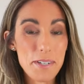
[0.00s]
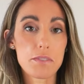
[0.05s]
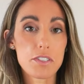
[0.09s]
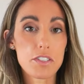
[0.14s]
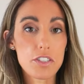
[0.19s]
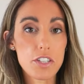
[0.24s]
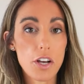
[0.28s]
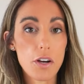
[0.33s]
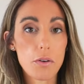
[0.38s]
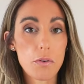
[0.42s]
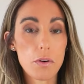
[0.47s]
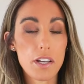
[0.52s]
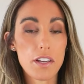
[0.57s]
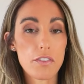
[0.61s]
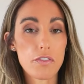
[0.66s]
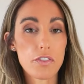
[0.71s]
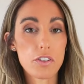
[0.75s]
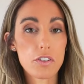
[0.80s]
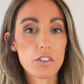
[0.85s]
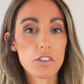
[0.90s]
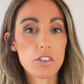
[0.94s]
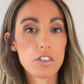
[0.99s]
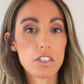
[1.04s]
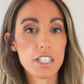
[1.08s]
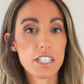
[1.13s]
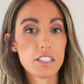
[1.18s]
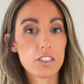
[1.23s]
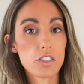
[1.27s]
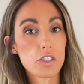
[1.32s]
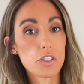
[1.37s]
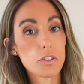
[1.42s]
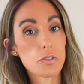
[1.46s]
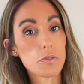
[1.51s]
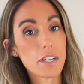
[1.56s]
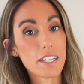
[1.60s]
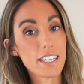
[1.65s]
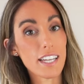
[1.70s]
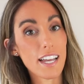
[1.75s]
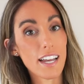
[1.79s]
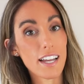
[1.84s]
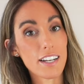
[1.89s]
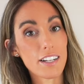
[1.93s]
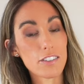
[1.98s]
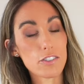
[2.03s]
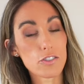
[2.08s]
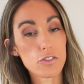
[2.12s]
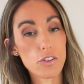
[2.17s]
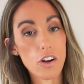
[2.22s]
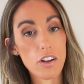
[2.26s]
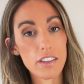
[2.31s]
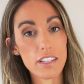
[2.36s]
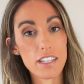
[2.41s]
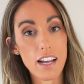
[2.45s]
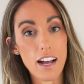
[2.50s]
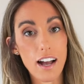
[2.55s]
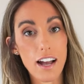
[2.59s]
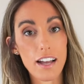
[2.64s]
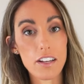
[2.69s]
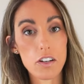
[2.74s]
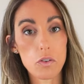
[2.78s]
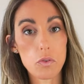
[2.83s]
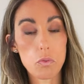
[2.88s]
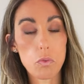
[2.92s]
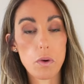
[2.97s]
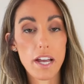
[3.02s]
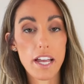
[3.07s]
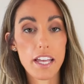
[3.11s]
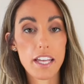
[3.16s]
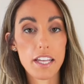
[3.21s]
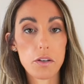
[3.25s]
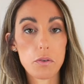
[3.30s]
So if you're looking to, again, draw the eye away,